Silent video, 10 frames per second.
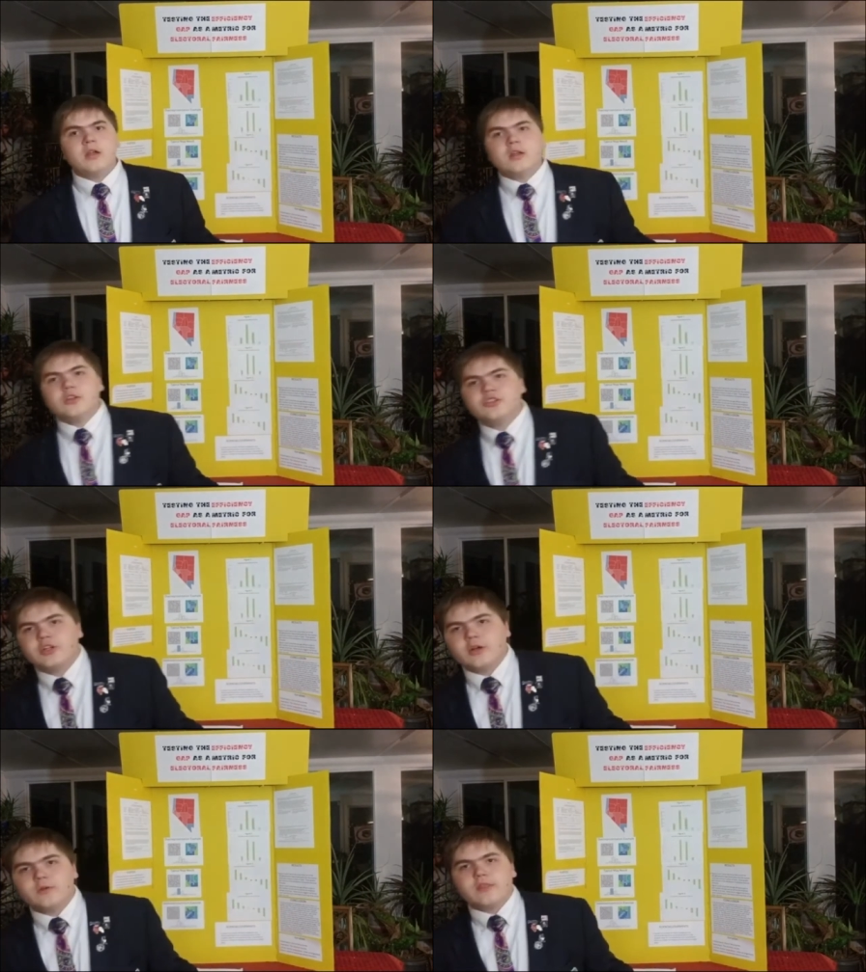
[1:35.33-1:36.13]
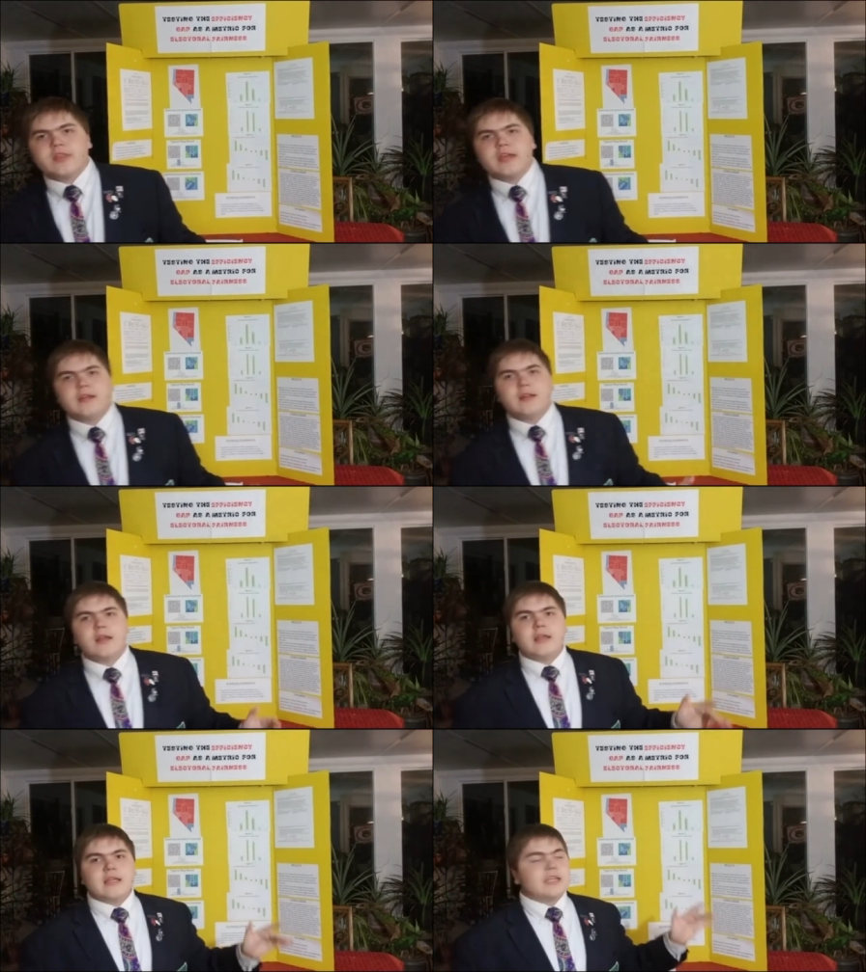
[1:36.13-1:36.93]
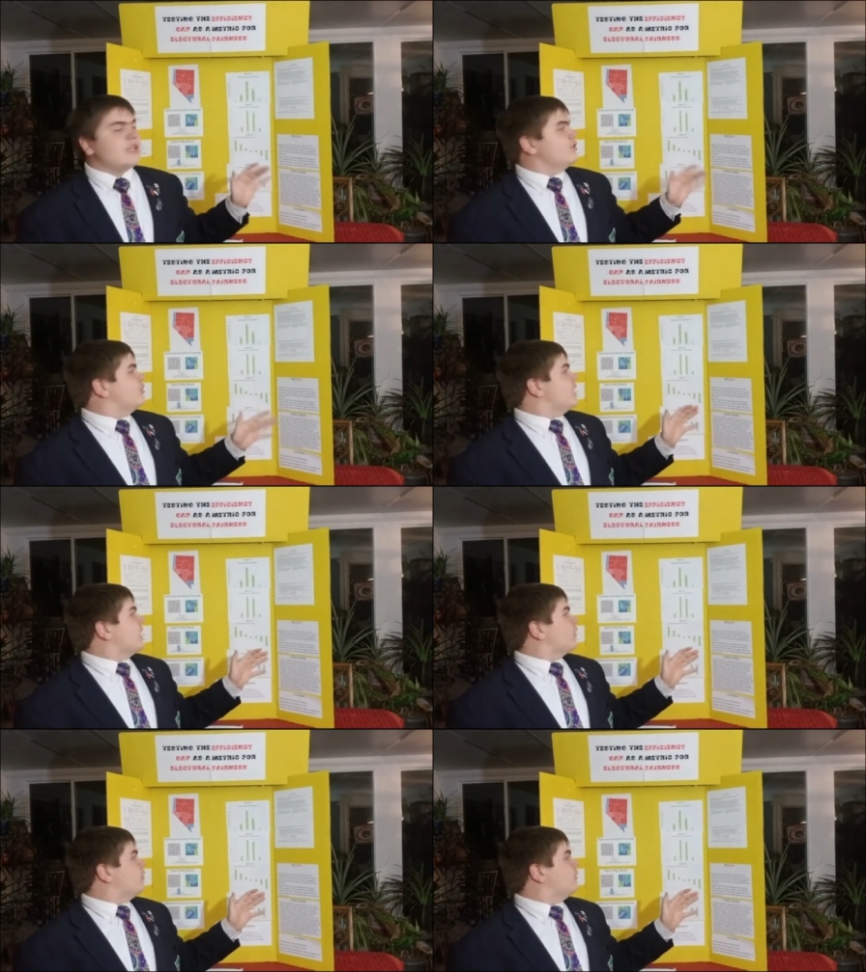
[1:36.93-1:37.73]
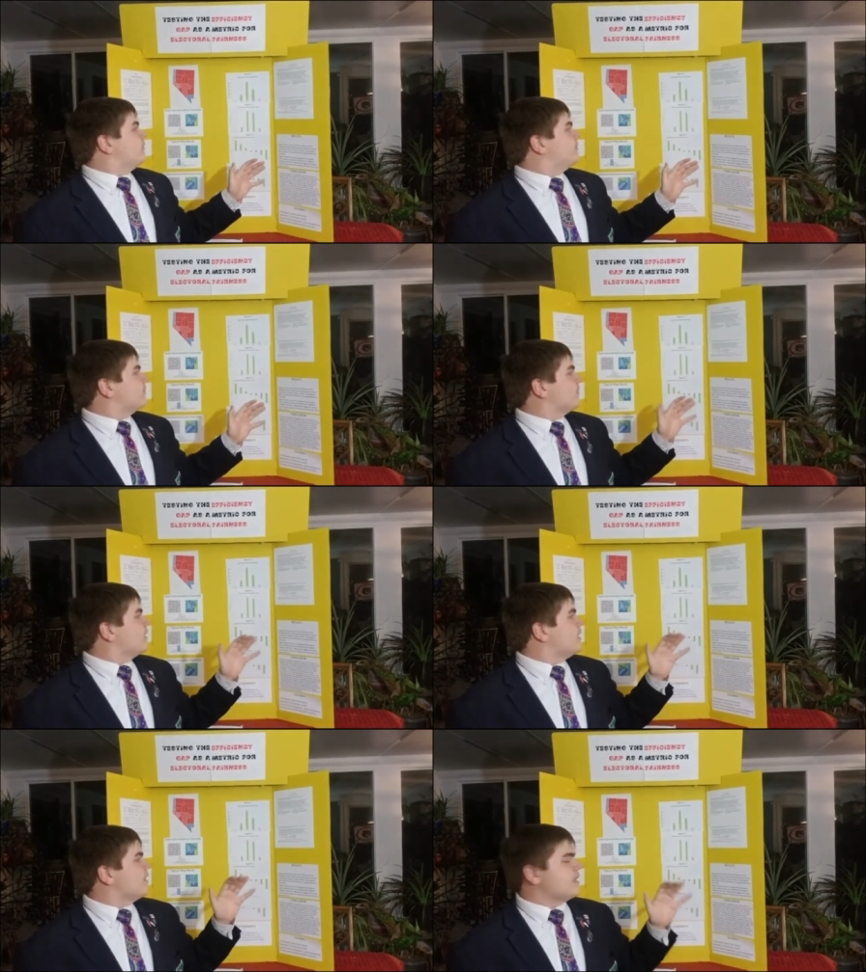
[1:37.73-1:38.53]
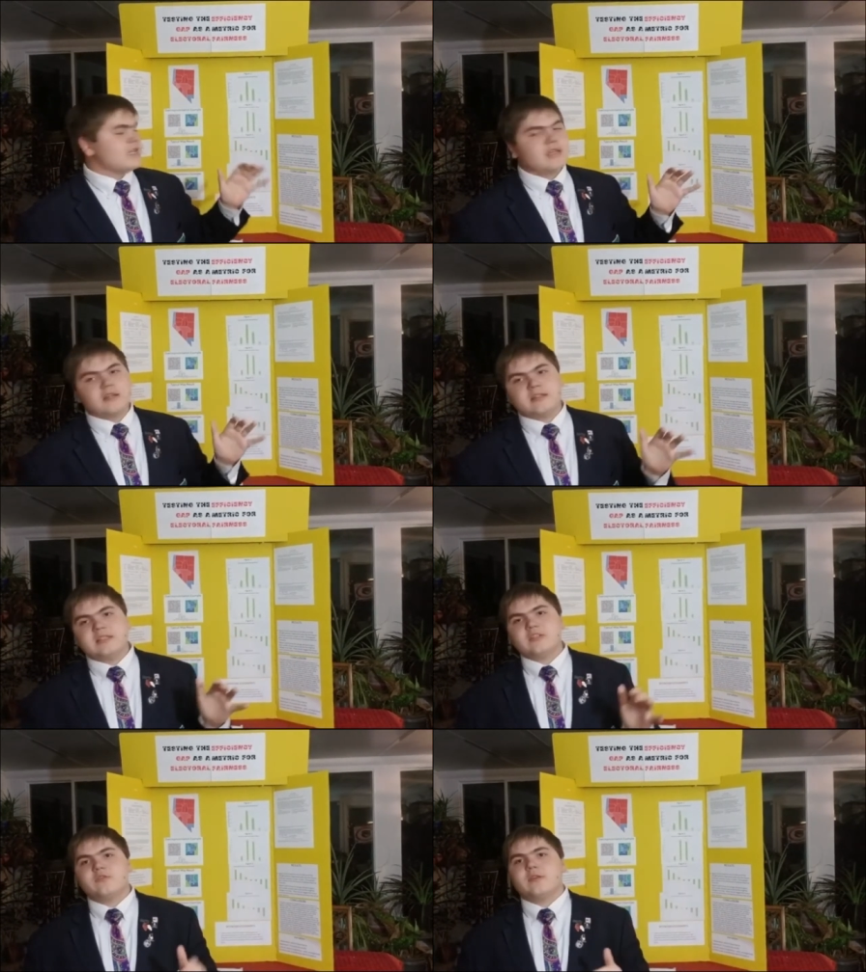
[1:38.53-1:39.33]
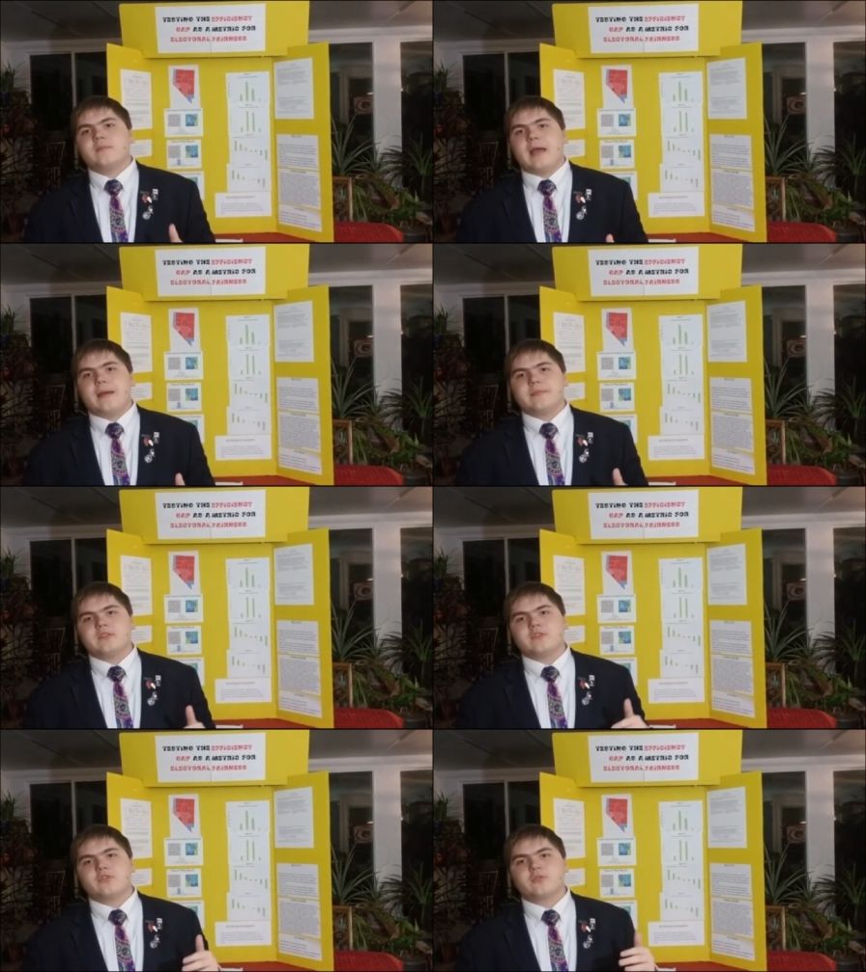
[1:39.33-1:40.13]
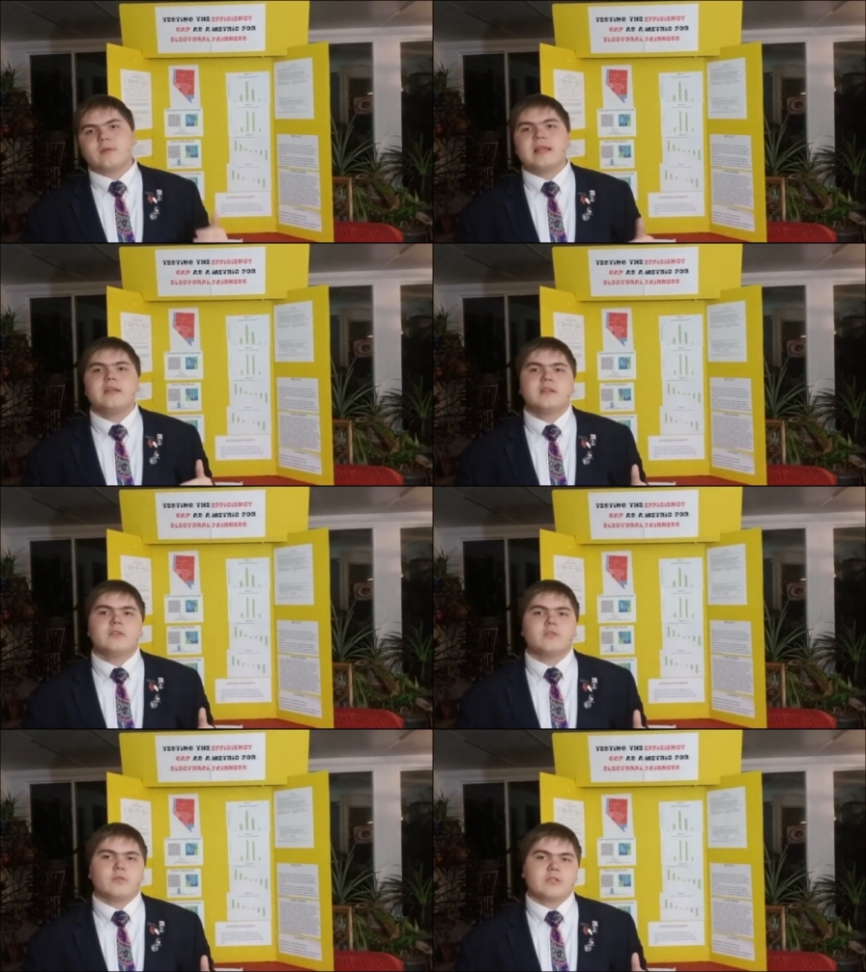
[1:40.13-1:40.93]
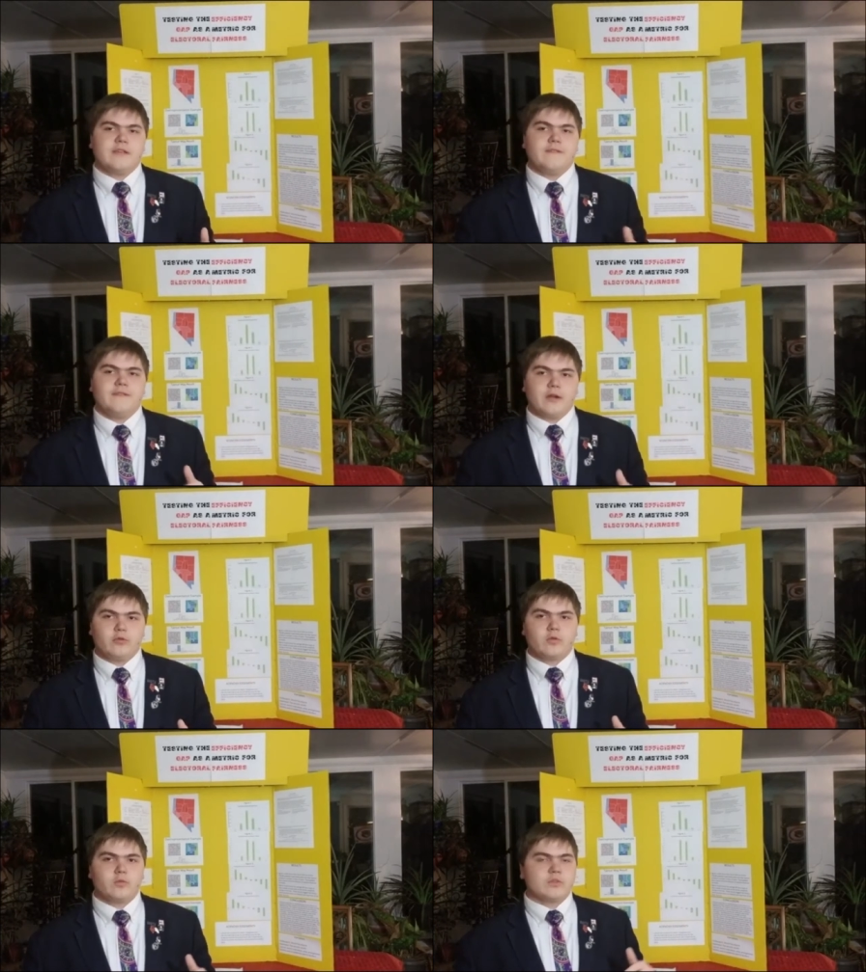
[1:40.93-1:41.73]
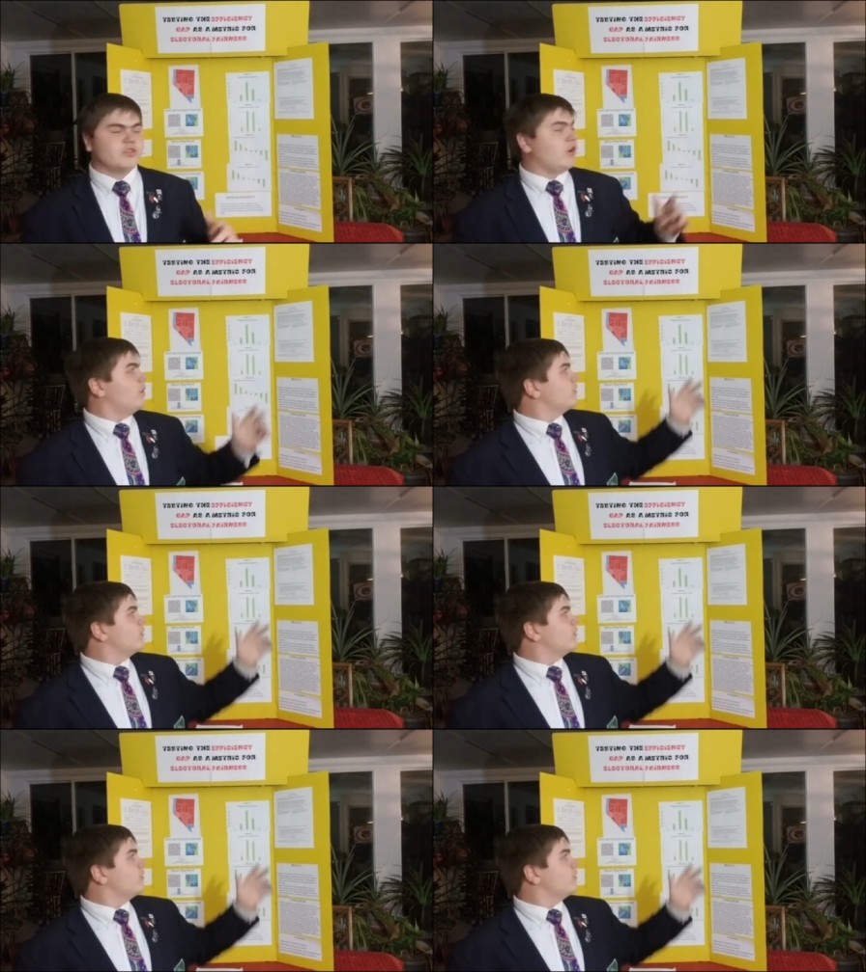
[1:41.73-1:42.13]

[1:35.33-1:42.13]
showed that, in general, the district maps trended towards a fairer result.